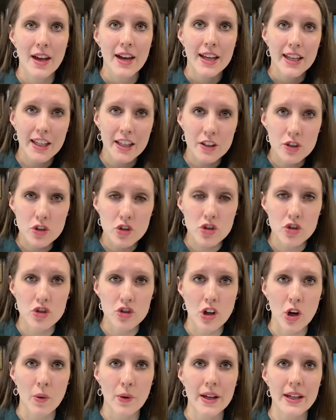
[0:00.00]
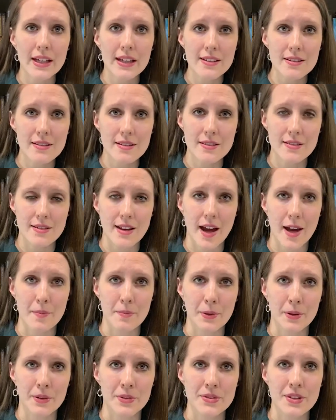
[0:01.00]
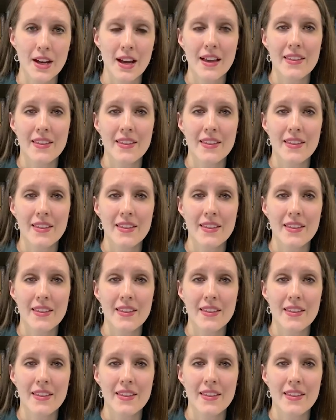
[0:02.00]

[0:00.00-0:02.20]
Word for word: He is showing his disciples